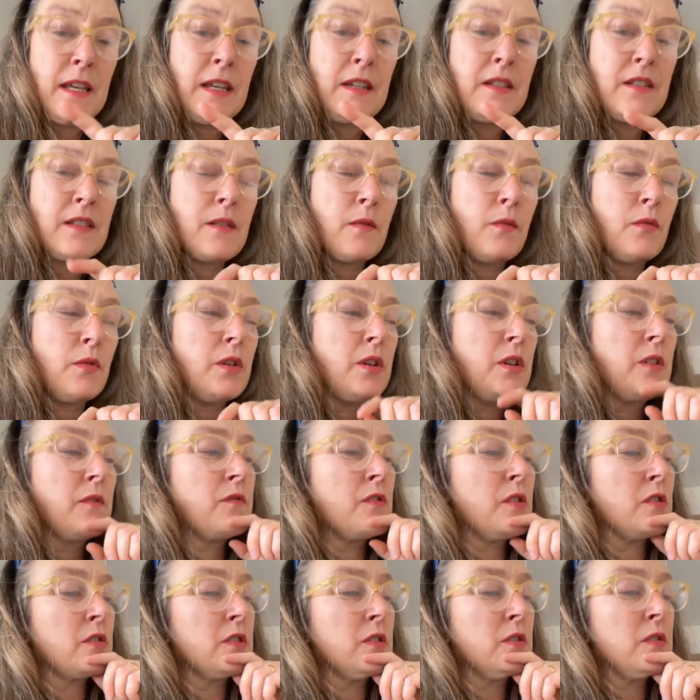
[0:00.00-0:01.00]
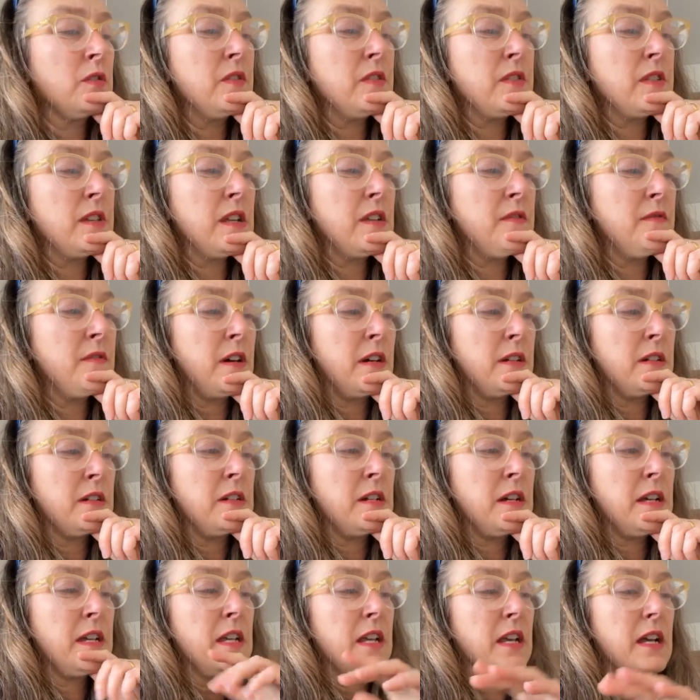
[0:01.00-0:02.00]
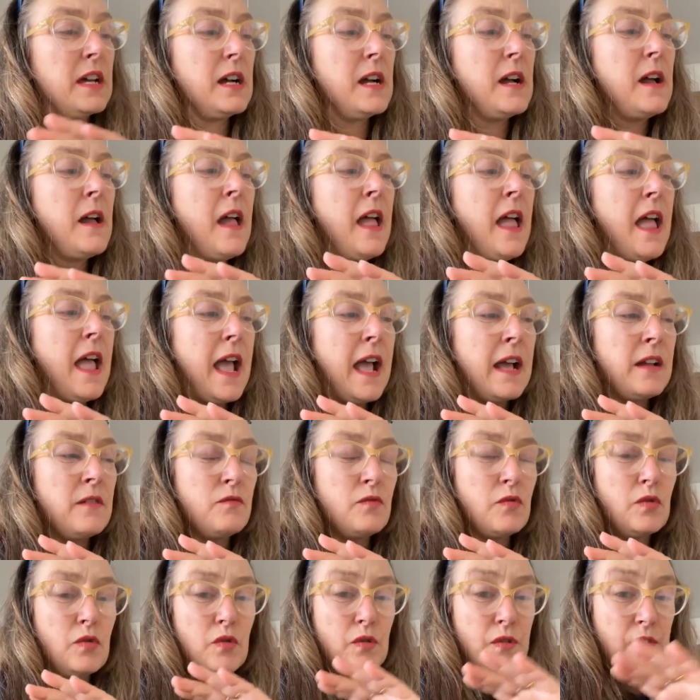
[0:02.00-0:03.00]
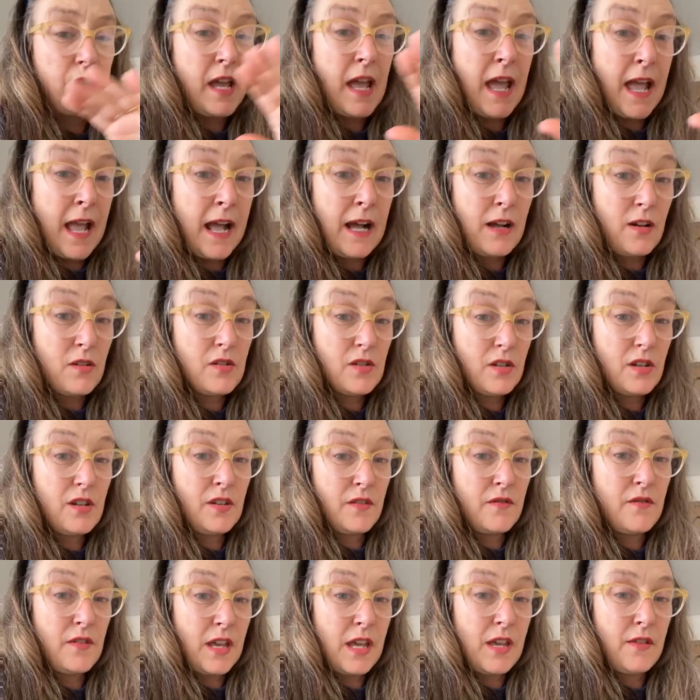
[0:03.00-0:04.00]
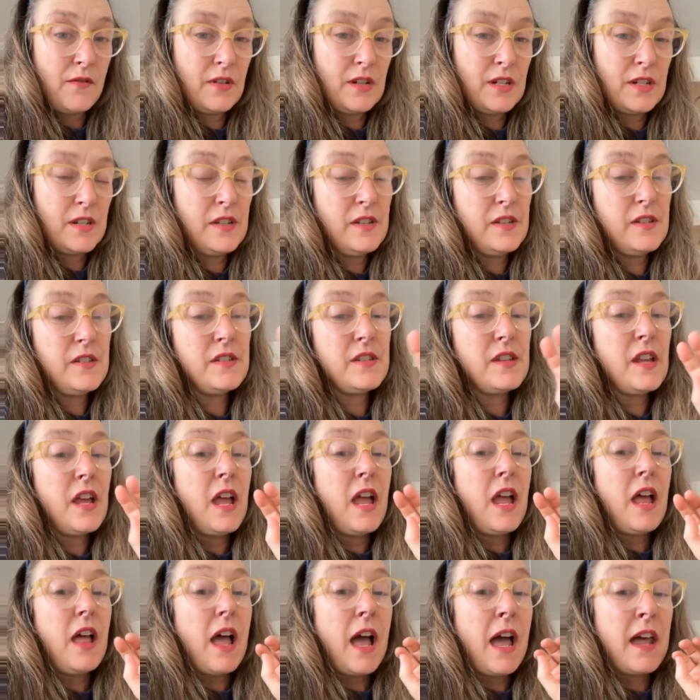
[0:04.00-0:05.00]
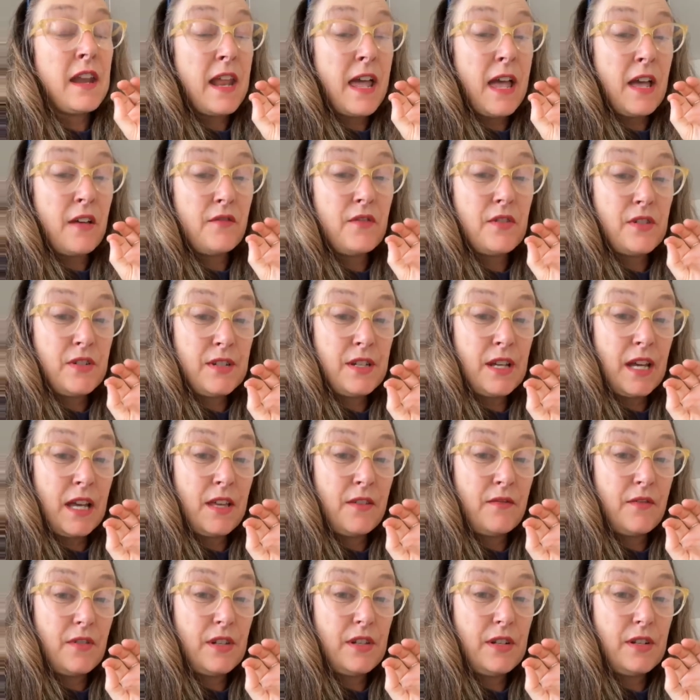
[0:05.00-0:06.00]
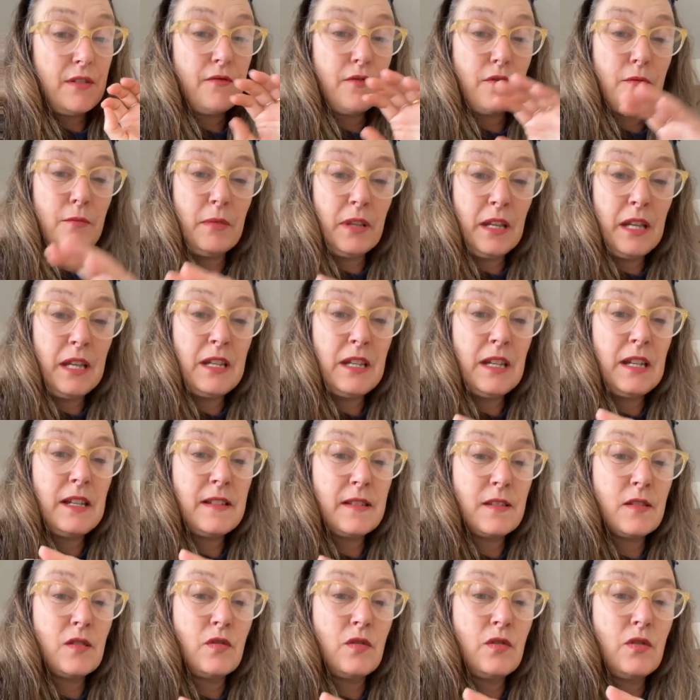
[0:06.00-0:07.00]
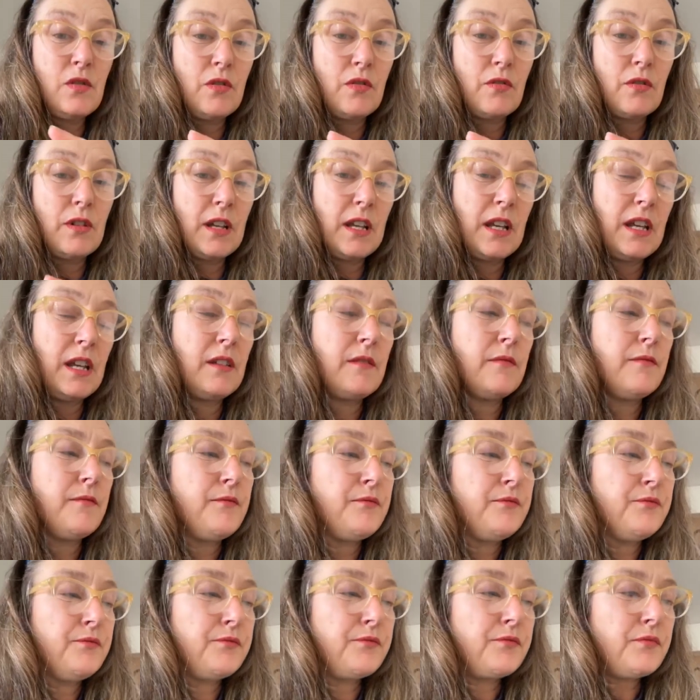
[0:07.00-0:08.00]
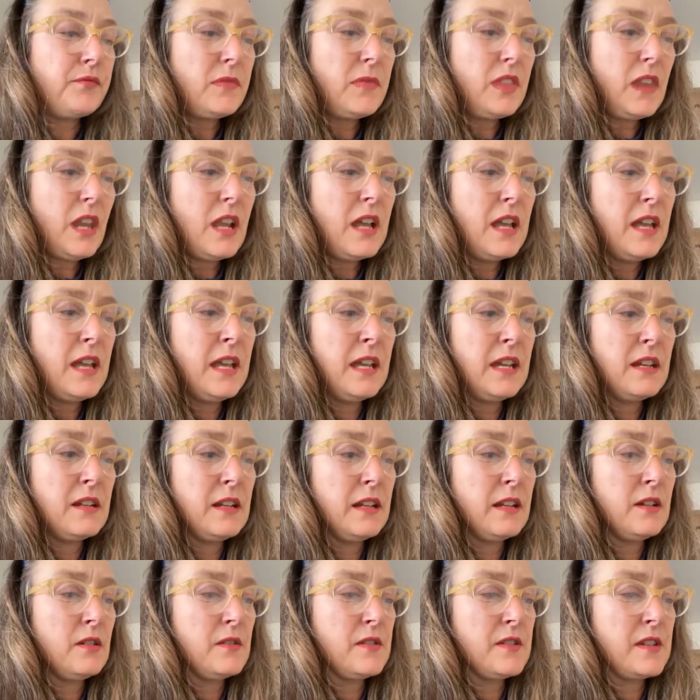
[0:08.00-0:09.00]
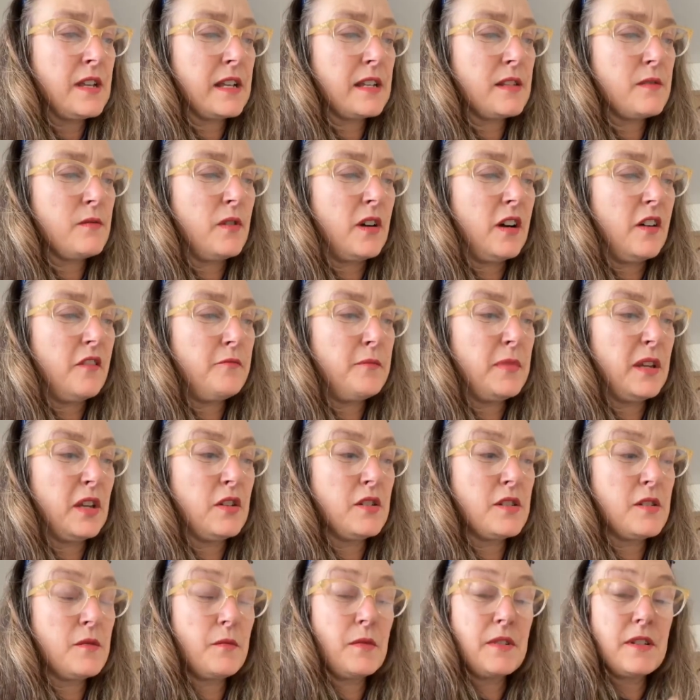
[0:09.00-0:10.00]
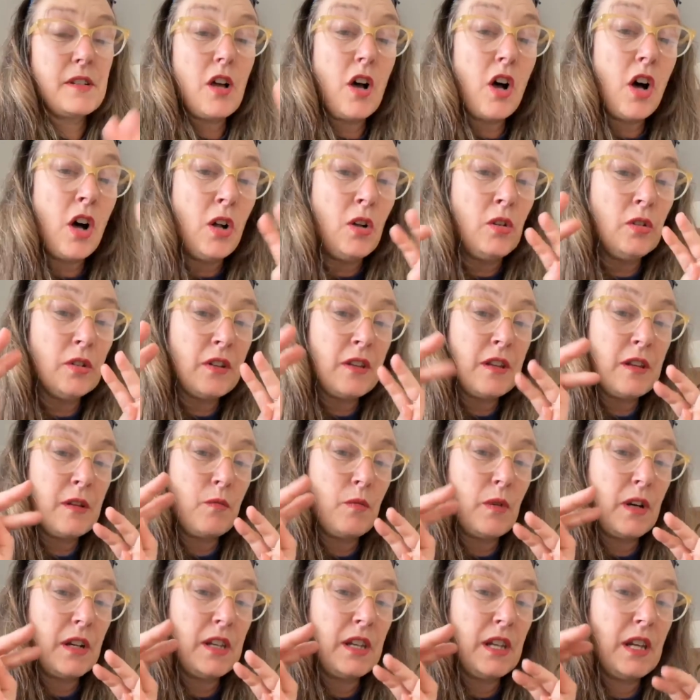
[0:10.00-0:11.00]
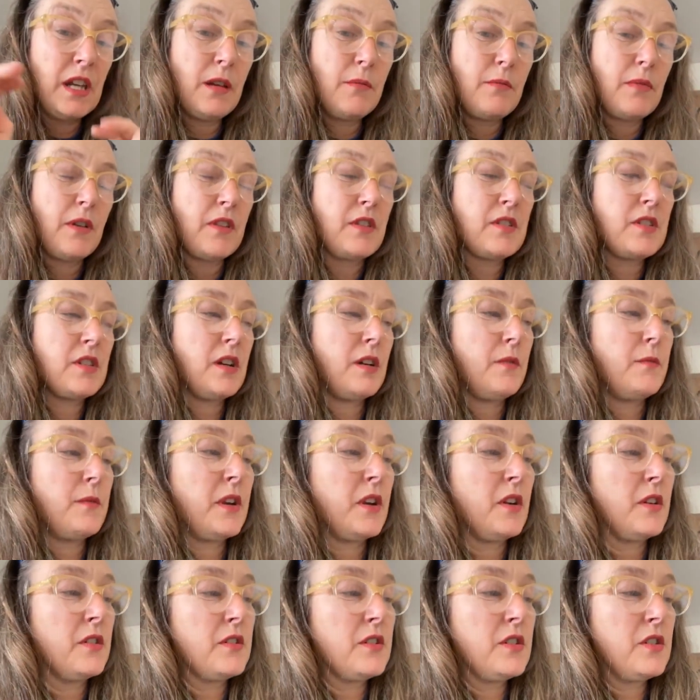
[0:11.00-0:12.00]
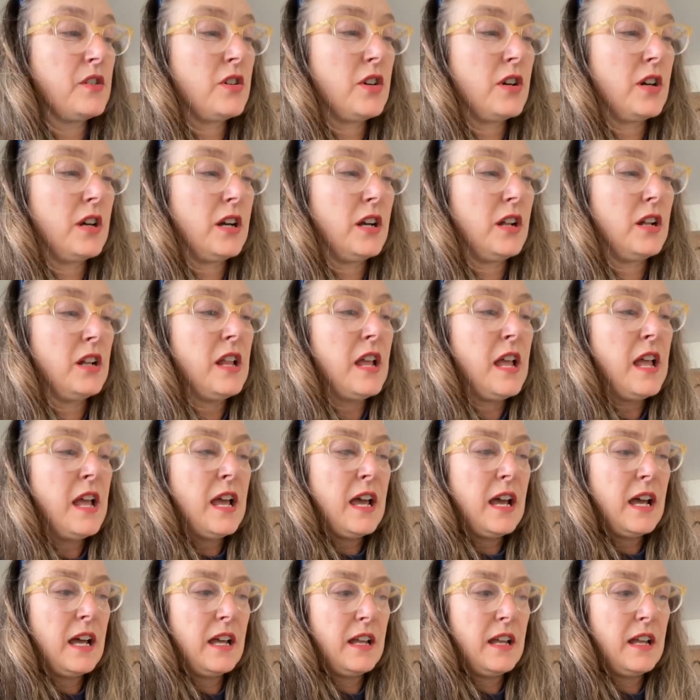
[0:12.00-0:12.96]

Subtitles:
heeds the word of Dr. Lucia Vardenega and rules out of evidence an affidavit from Lindy Sue Green, Ian Little's ex-wife, because it was older than 1 year by the time we got to trial.